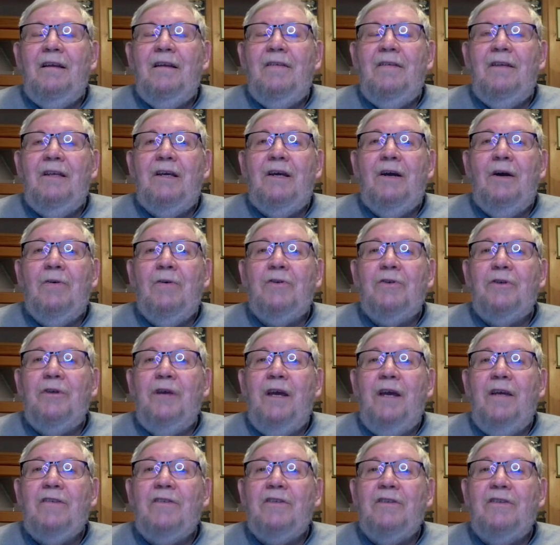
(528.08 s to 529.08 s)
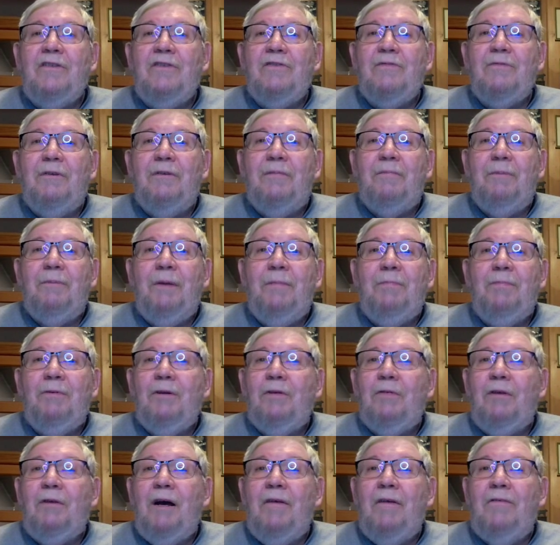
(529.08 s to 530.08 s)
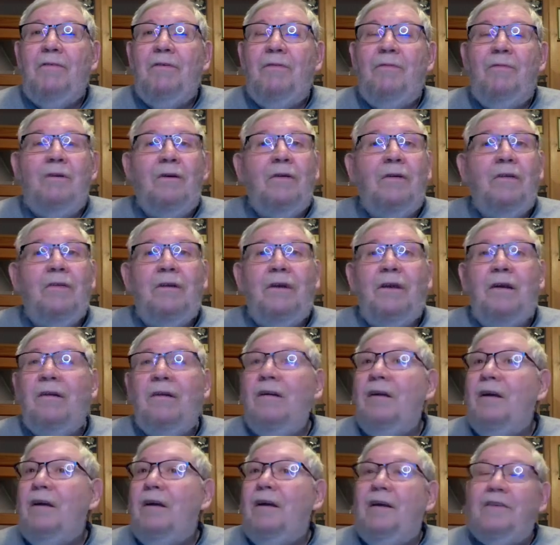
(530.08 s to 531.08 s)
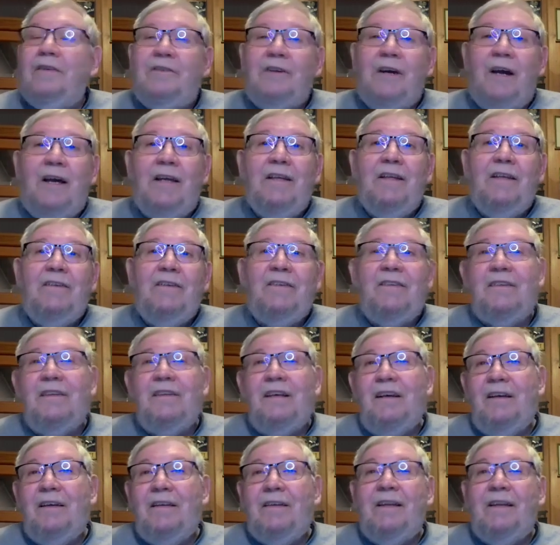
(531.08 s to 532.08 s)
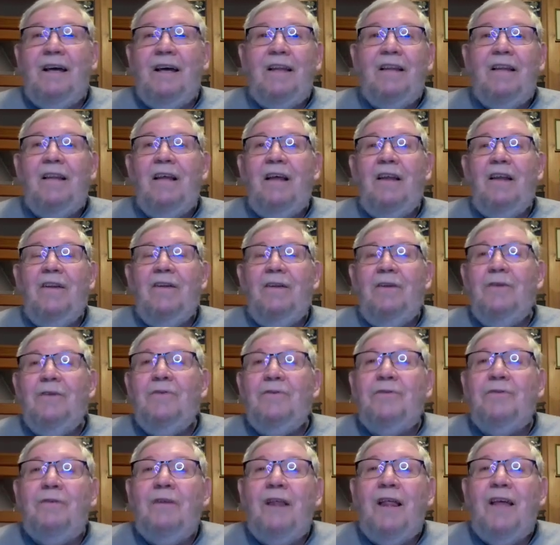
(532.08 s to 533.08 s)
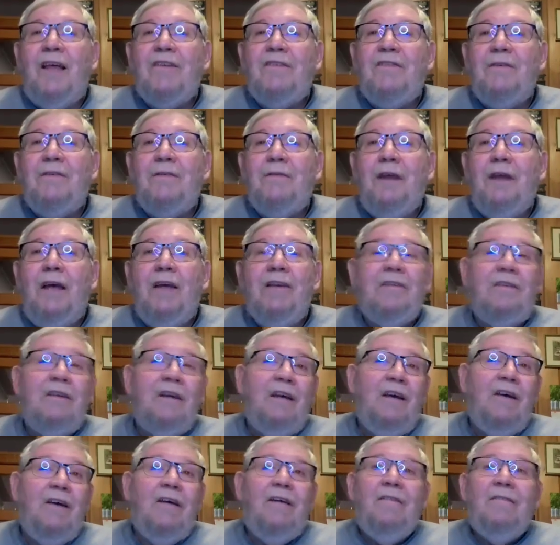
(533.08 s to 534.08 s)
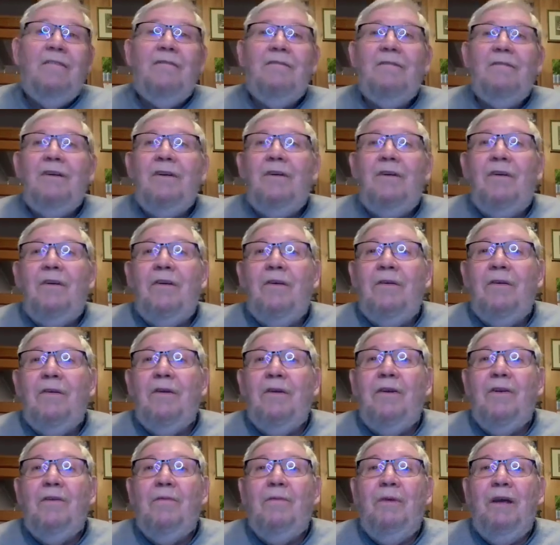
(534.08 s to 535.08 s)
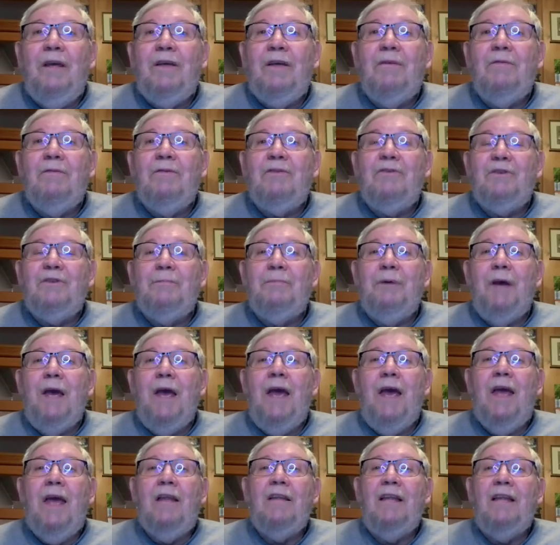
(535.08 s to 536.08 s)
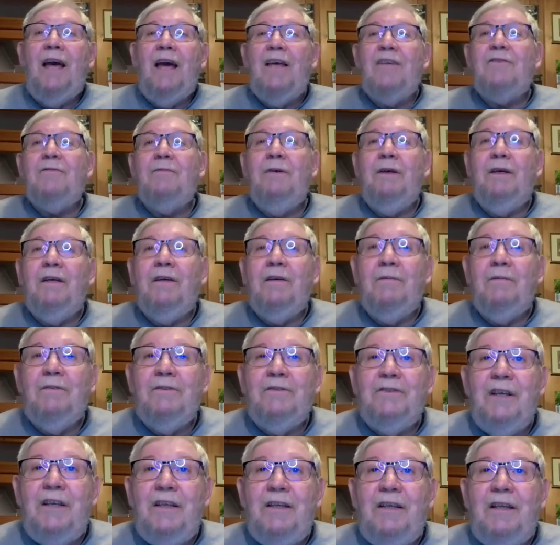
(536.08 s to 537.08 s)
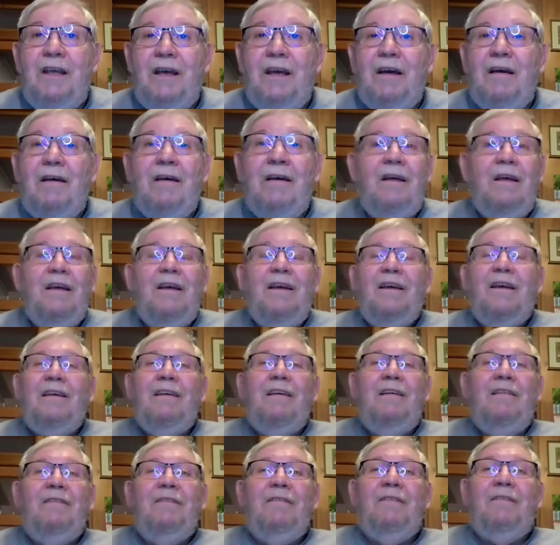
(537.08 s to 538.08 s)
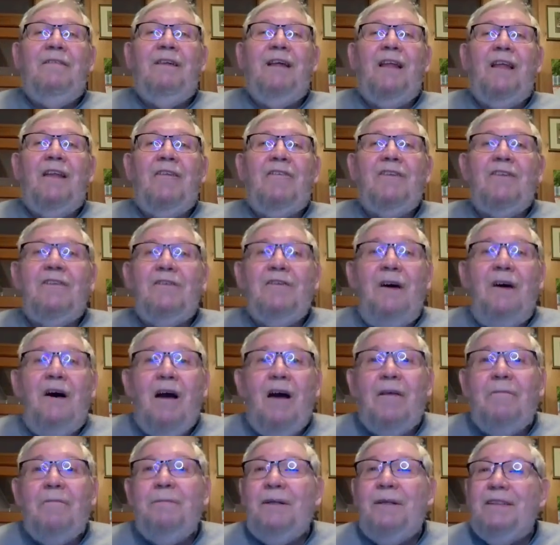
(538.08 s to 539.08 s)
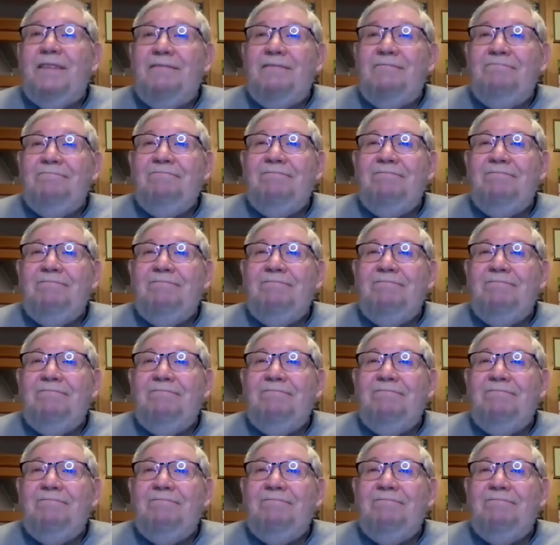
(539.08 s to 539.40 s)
negotiations with people around the world here. China's got a lot of news the last few days. Earlier in the week it was Japan. Last week it was India. We got lots of talk, but